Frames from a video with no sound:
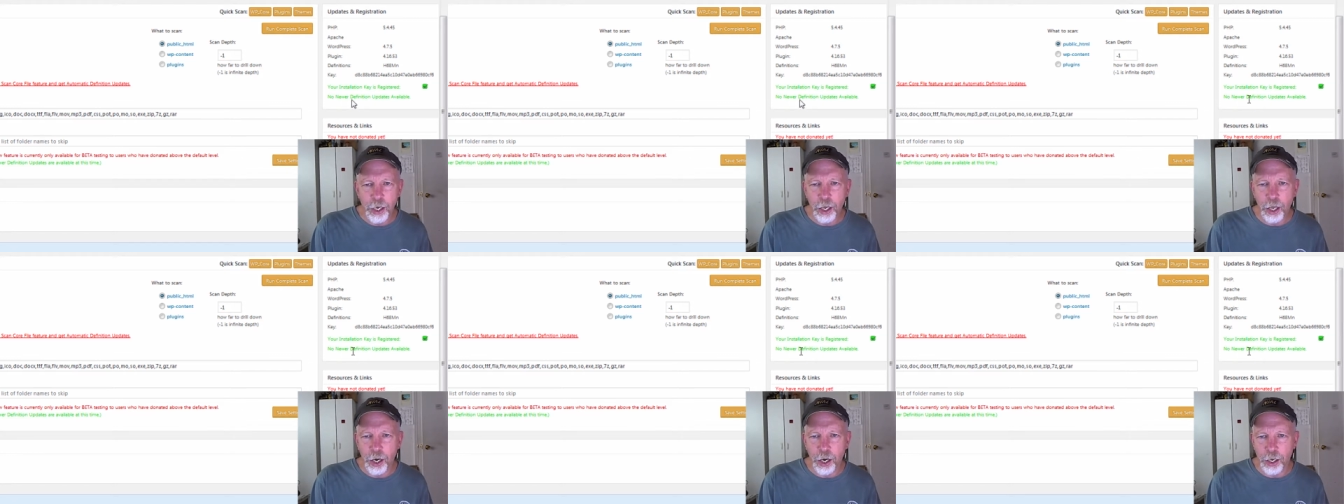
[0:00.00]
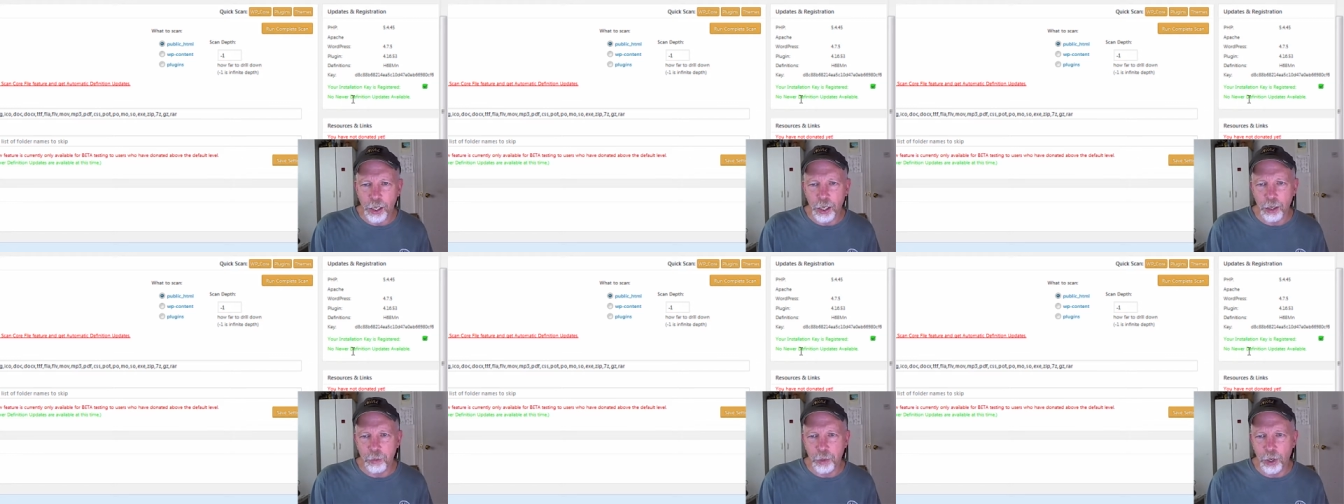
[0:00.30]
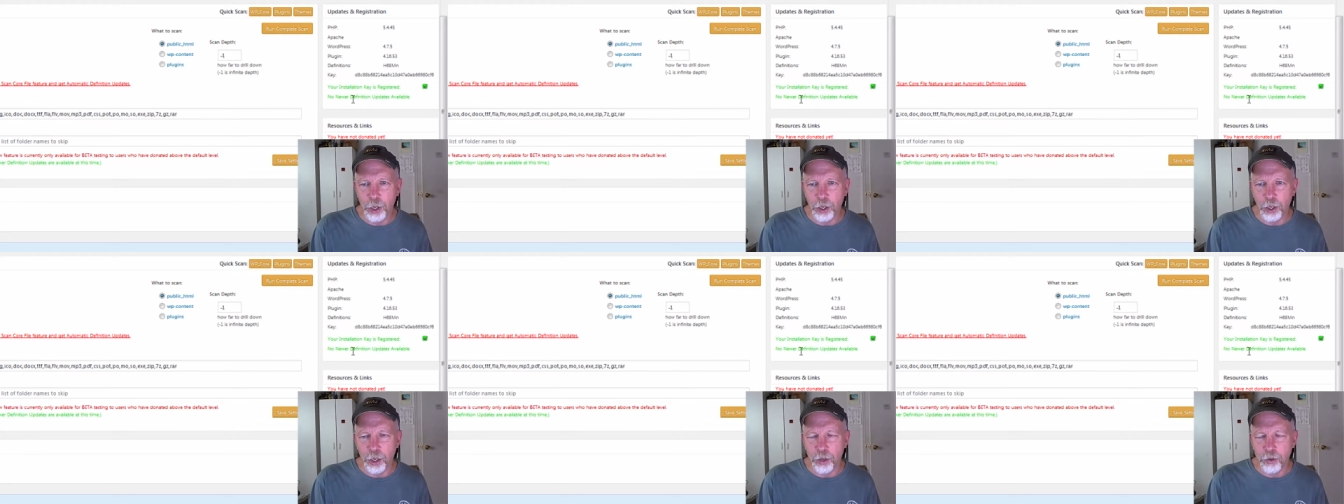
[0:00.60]
you're getting on
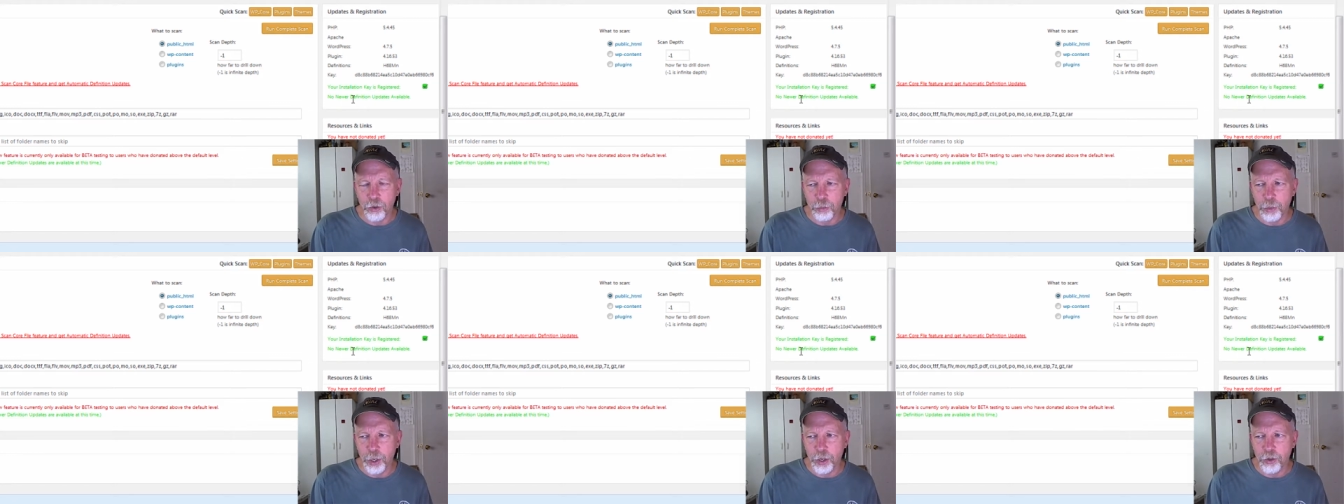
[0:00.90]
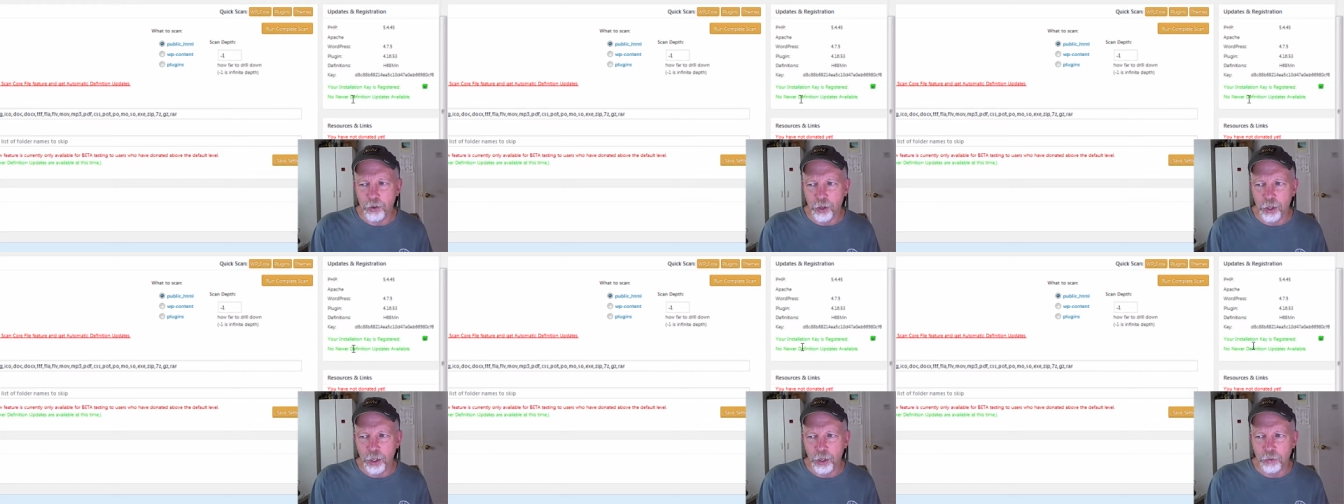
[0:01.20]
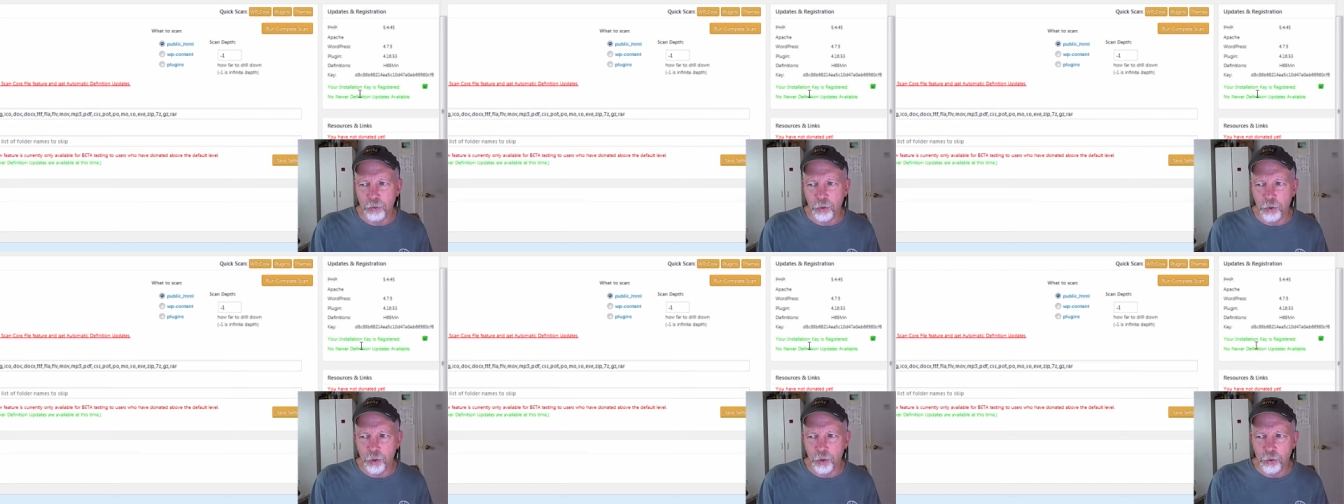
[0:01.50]
an email list
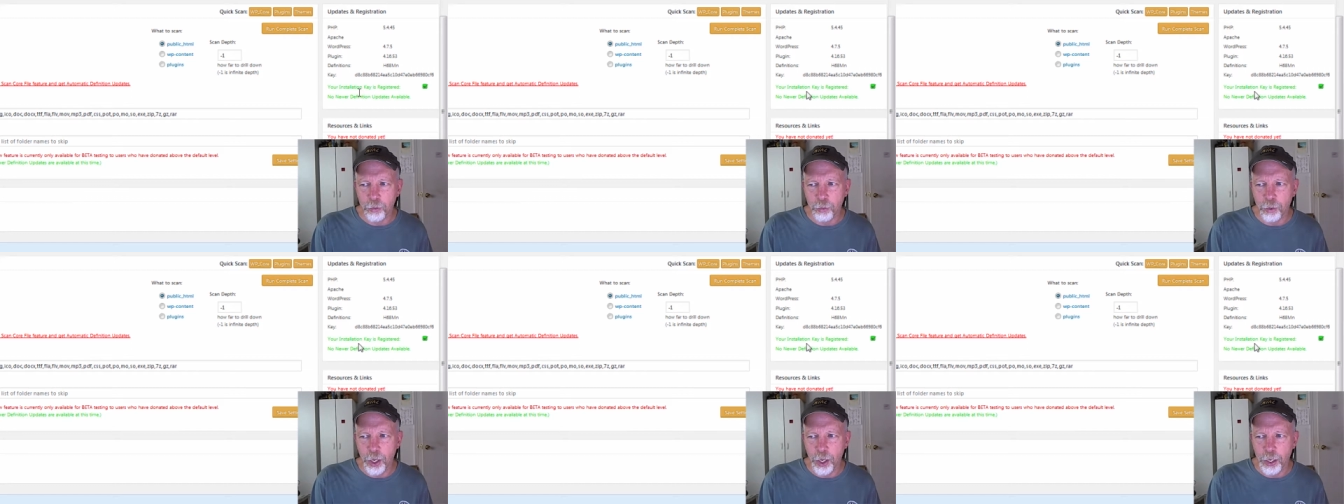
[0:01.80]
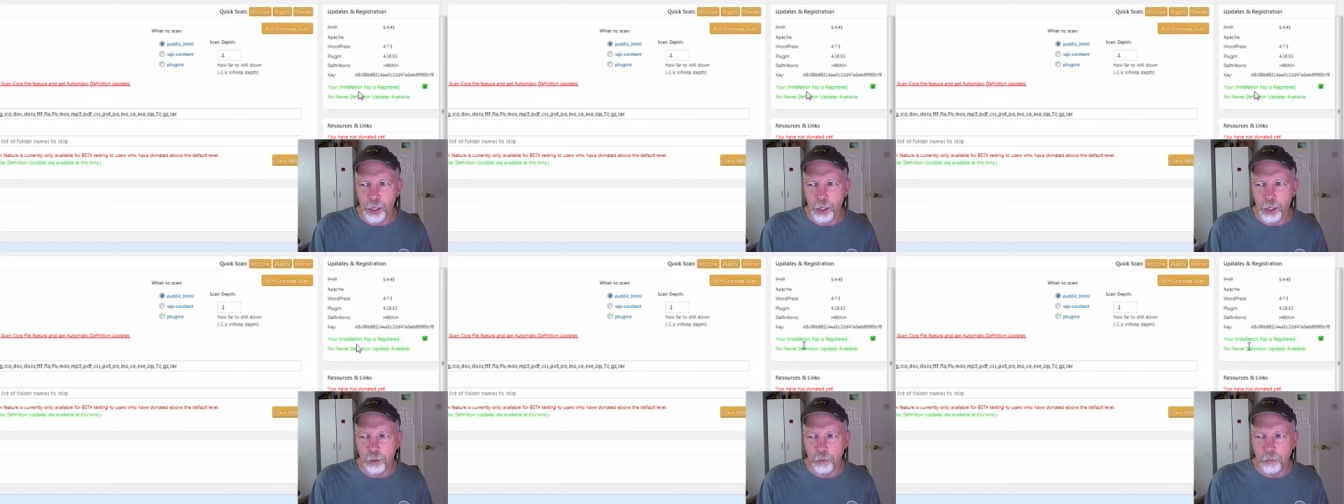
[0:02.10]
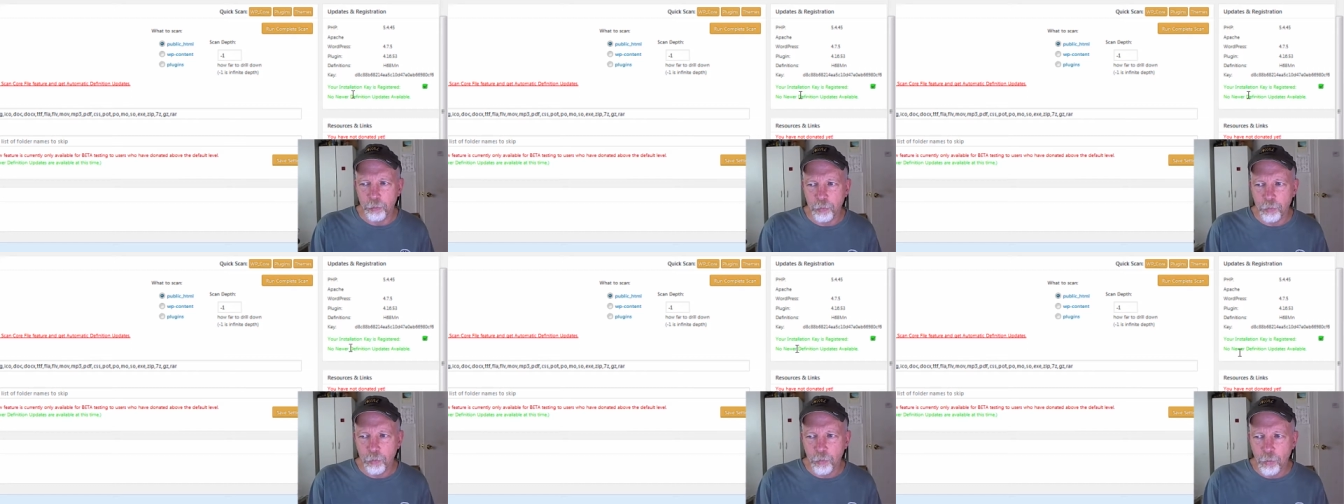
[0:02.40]
basically for this
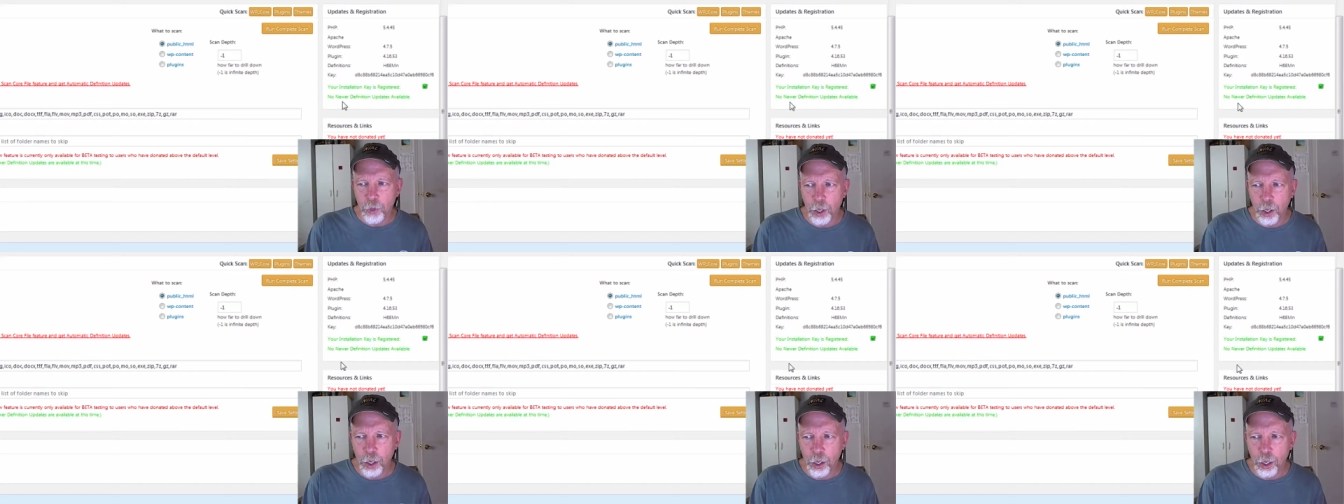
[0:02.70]
plugin.